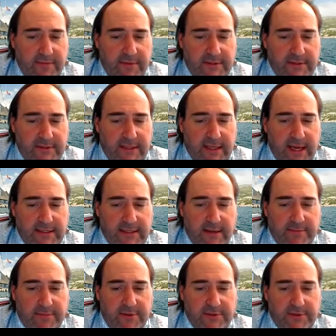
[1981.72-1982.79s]
you see that
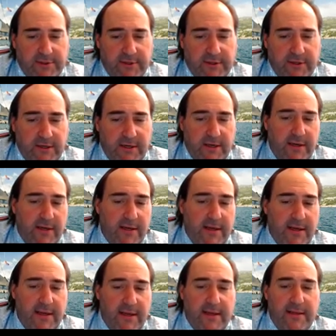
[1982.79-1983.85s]
temperature
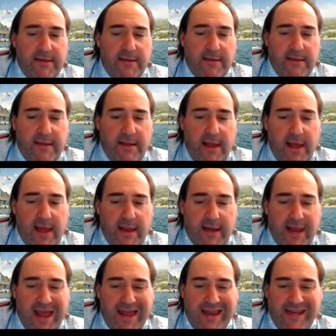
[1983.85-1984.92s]
and
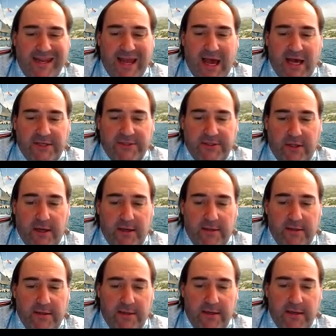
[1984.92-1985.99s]
any gas law,
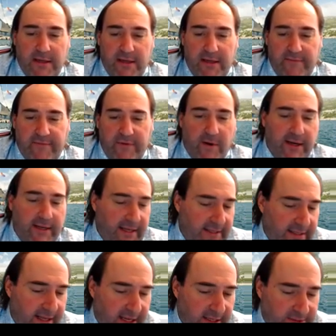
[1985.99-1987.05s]
if you want to
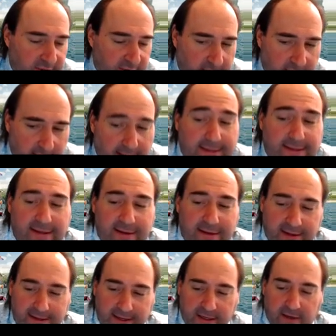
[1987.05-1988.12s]
get the answer correct,
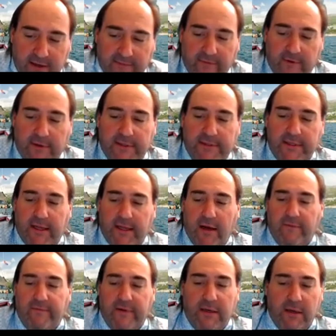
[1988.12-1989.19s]
you need to convert it to
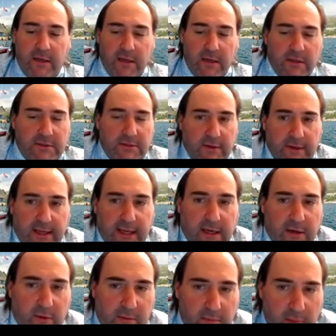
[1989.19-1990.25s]
Kelvin. So
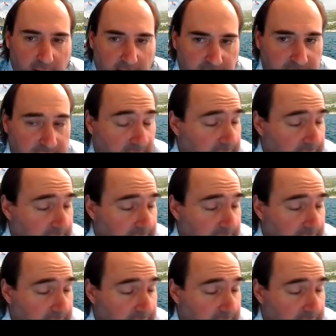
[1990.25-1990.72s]
again, a reminder to